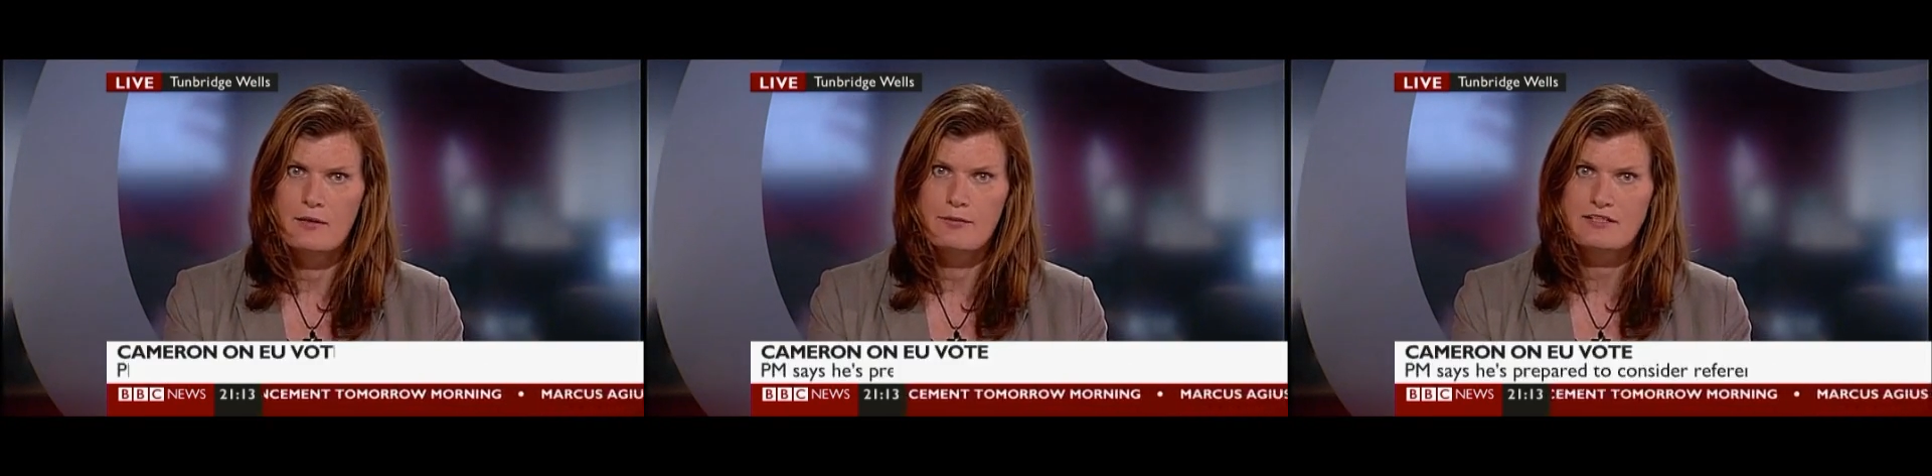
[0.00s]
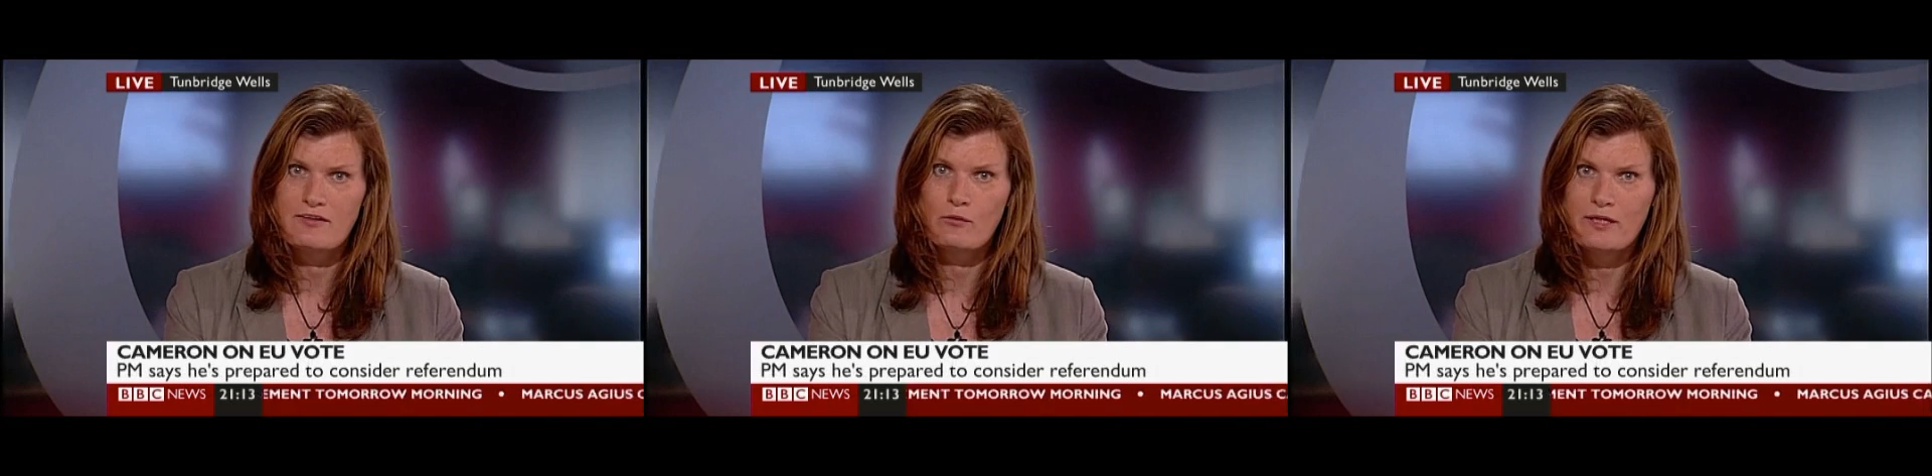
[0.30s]

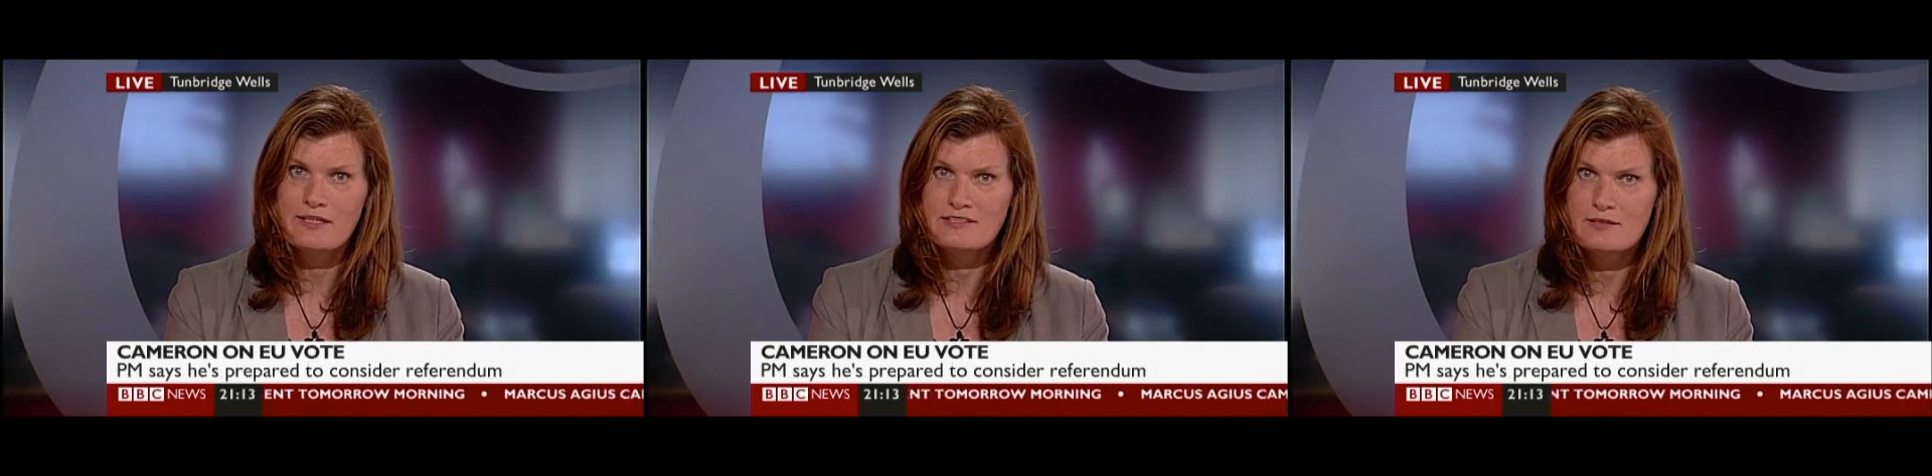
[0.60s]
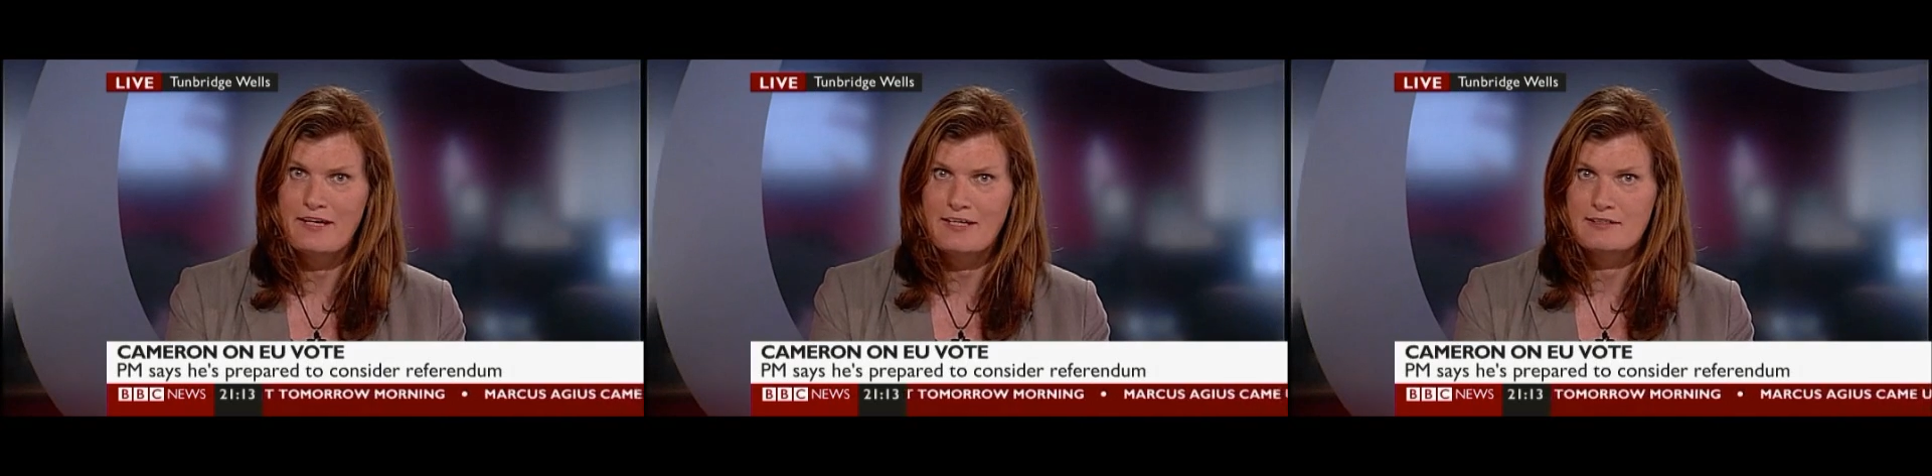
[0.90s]
because I think we need
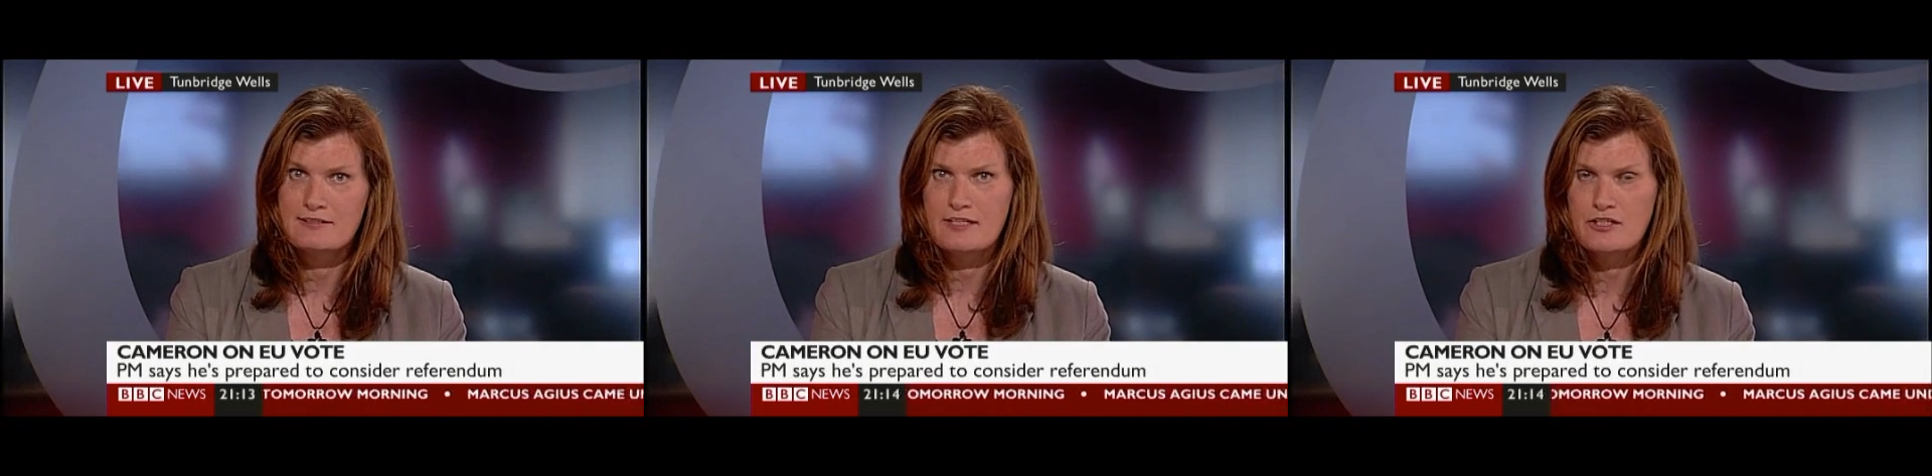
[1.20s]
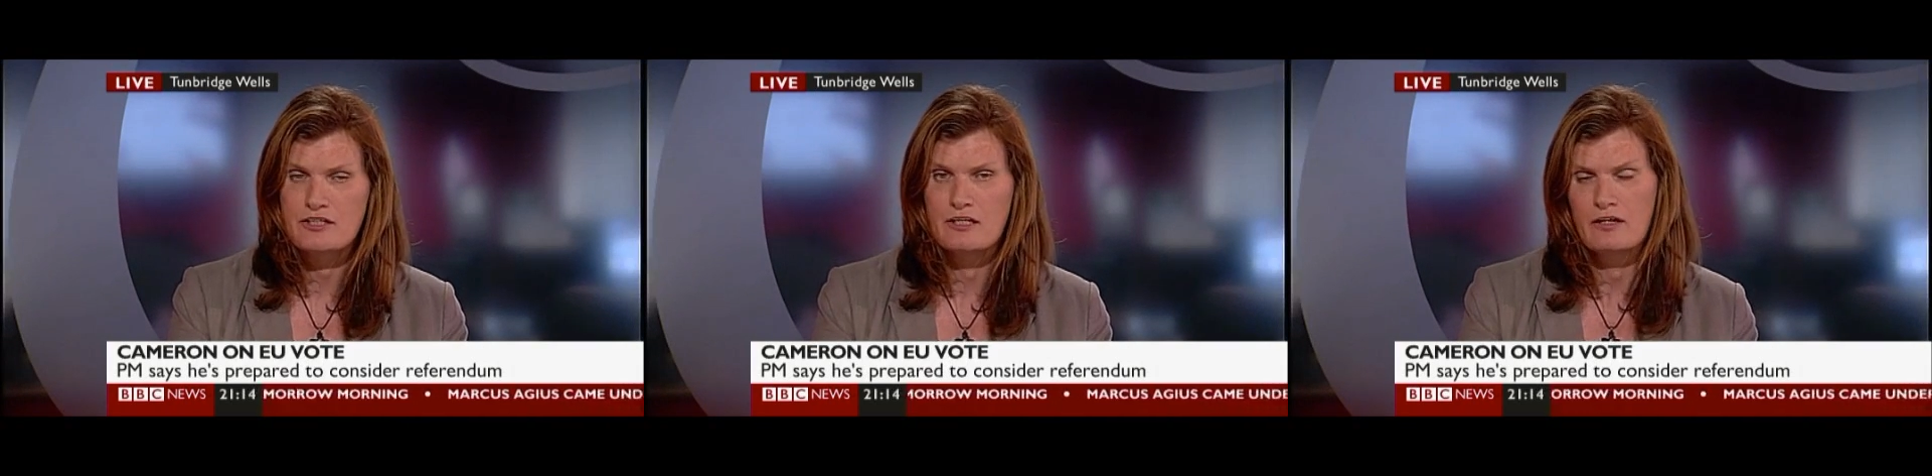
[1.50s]
to make a
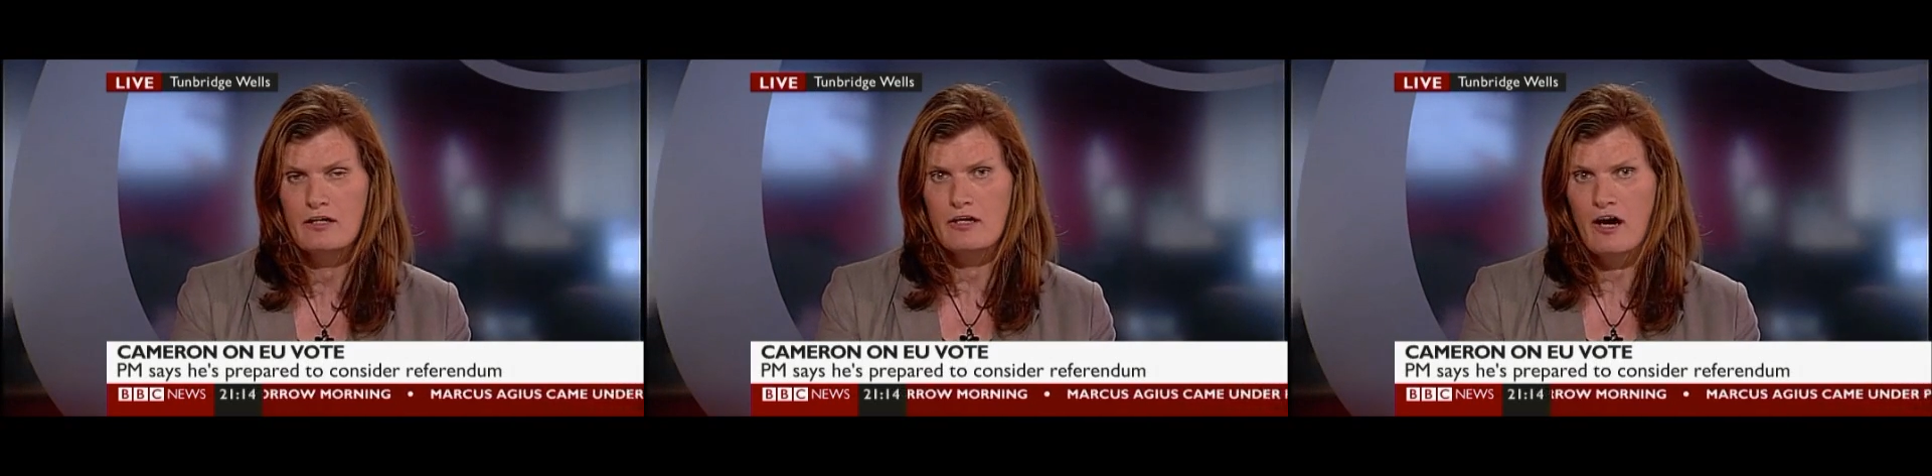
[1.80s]
decision.